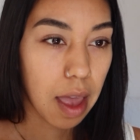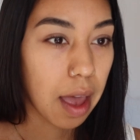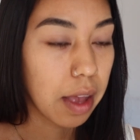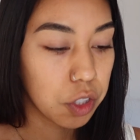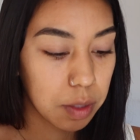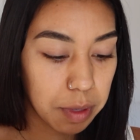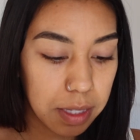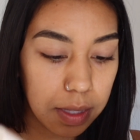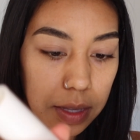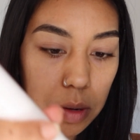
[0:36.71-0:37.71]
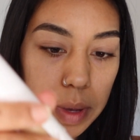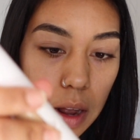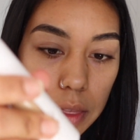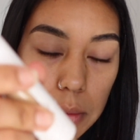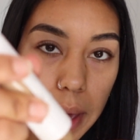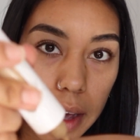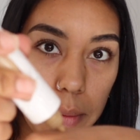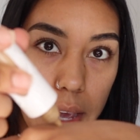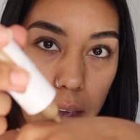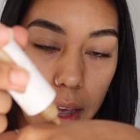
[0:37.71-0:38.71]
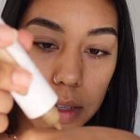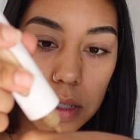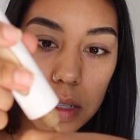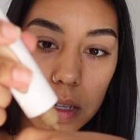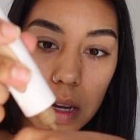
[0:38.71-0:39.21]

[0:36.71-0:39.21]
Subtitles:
and just place a little bit on the back of my hand.